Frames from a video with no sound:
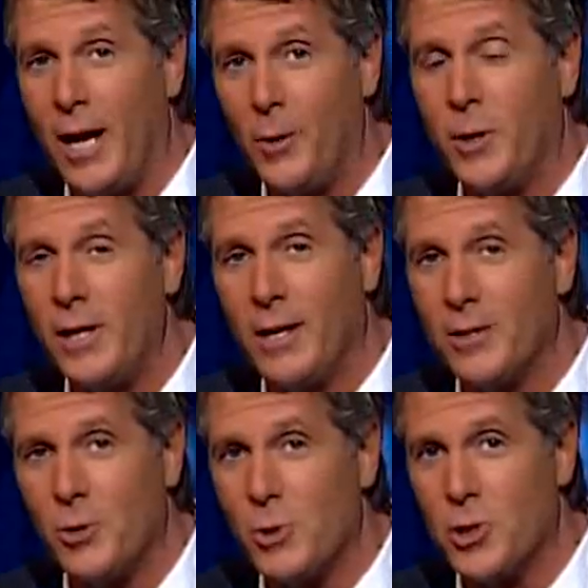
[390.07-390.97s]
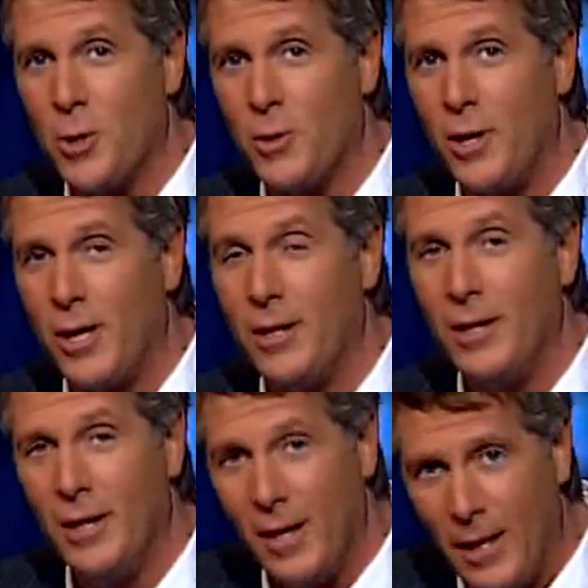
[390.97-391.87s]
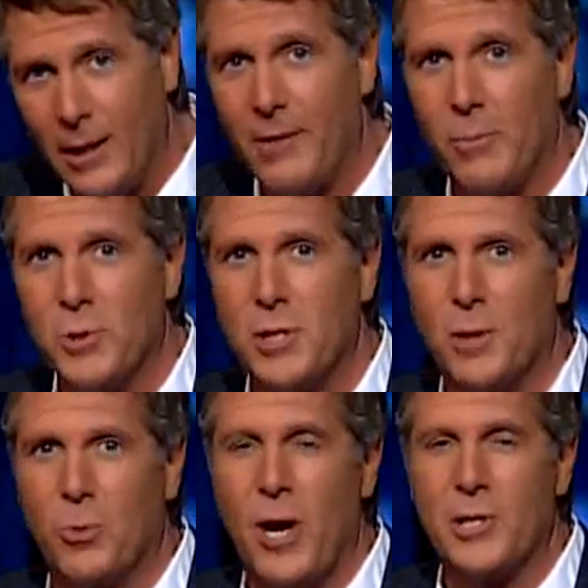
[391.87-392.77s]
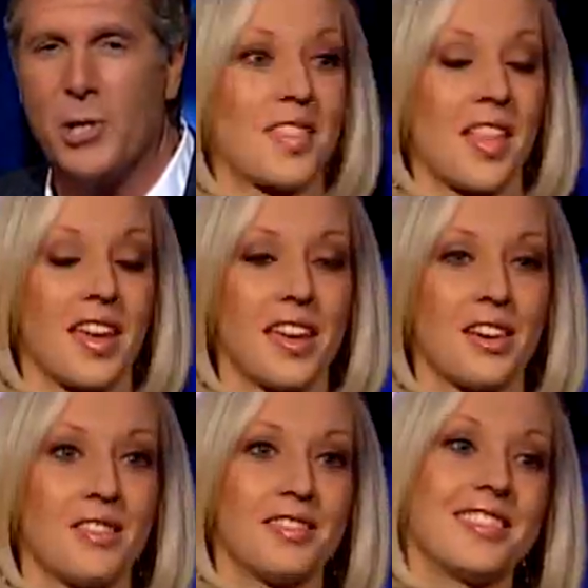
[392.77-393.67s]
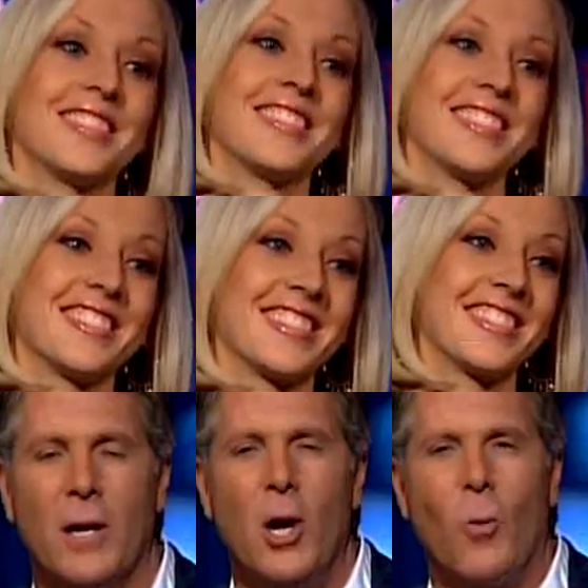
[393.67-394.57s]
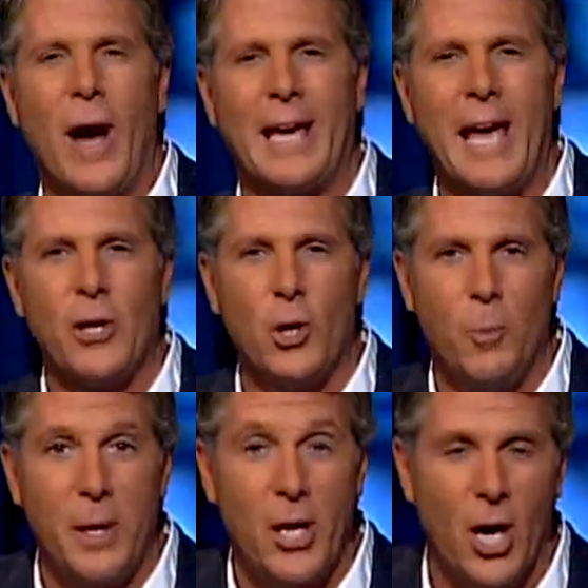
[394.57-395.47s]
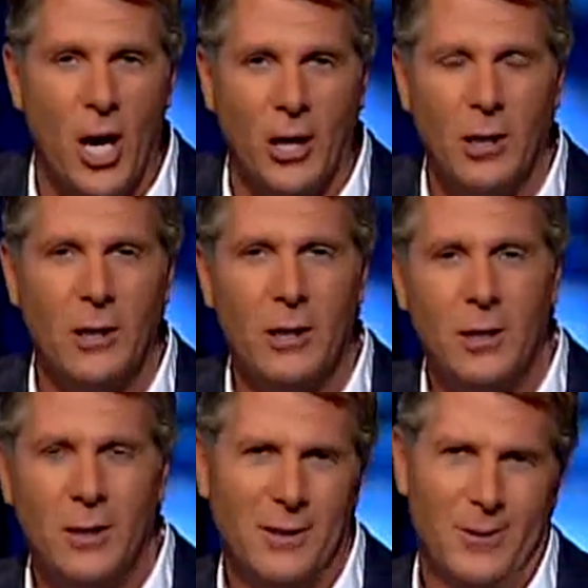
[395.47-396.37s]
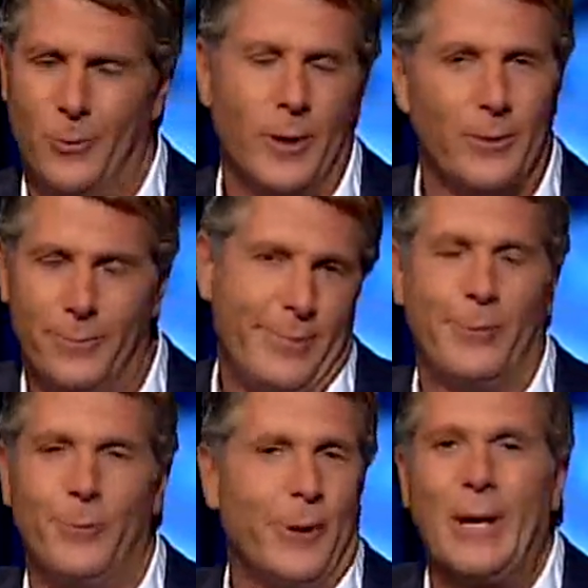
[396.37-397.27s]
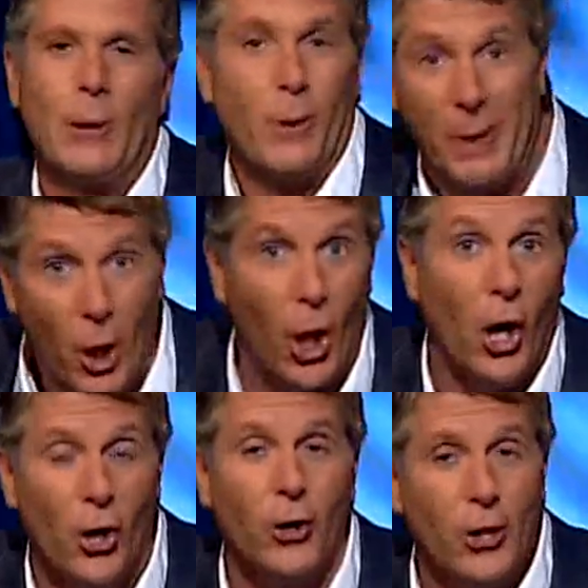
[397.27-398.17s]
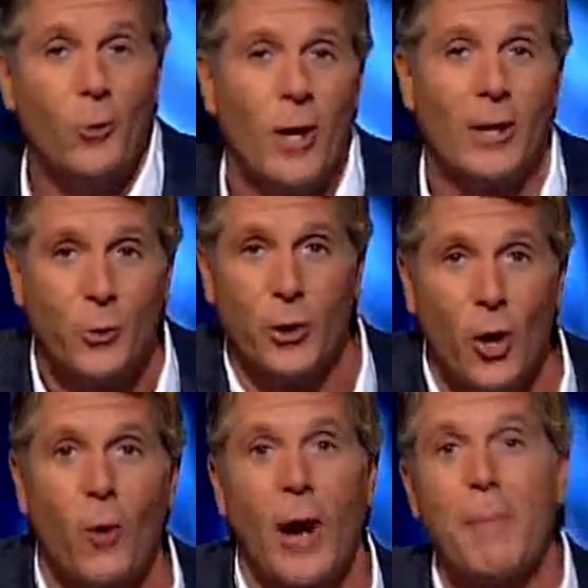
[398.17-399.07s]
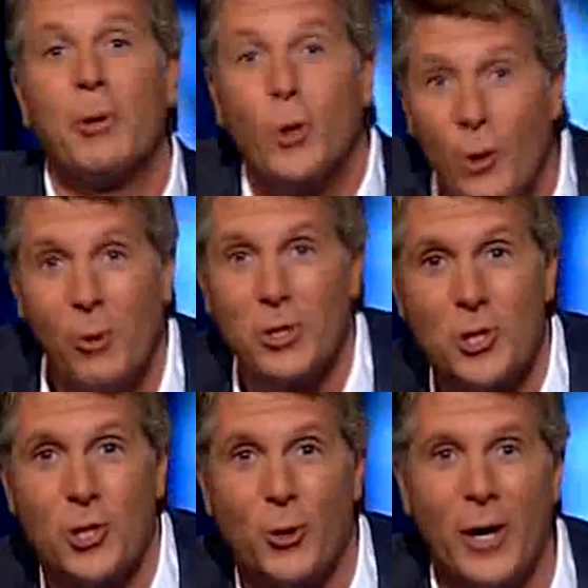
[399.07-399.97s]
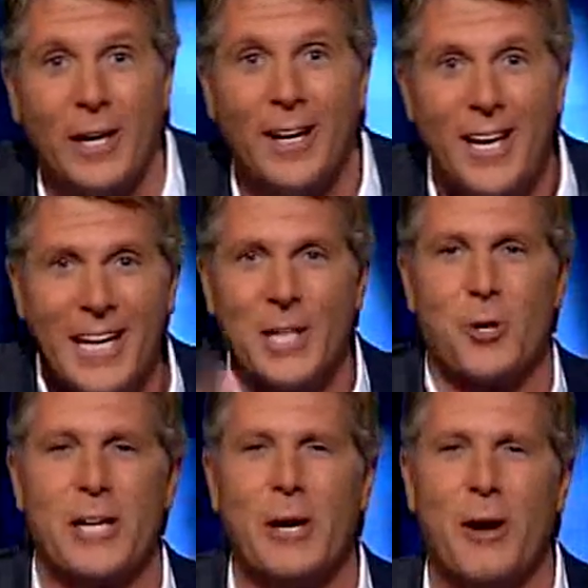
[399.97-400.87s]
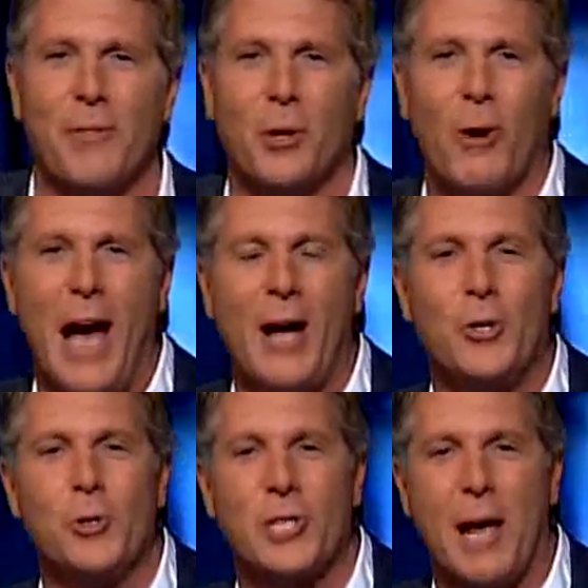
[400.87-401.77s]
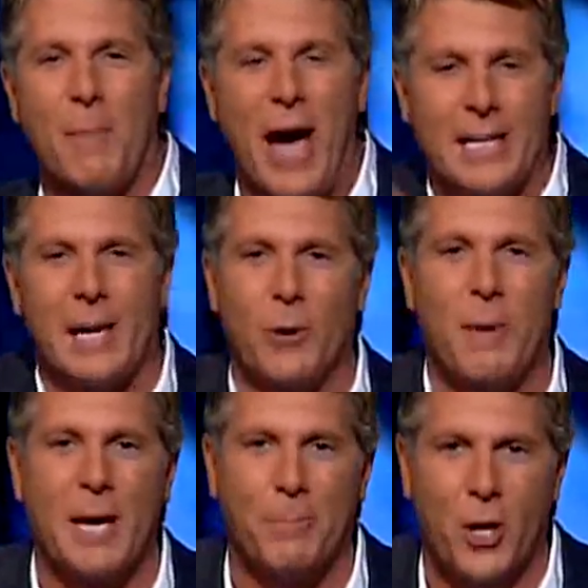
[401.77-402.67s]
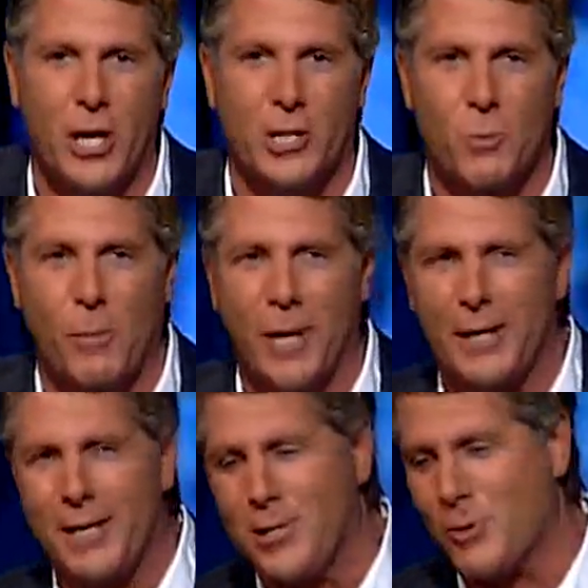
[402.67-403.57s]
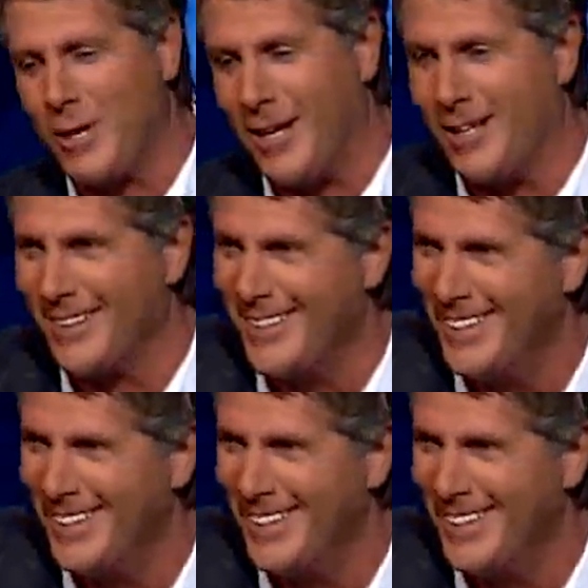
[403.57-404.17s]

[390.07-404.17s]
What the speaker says: I don't want to hear you got too much going on. I love it. Mecinna Price, will make millions. Created the dripstick. Why can't you be her? Well, you don't want to be her. You want to do it your way, but doing what she's doing, get your idea off the ground. You say, my idea will make millions. More big ideas straight ahead.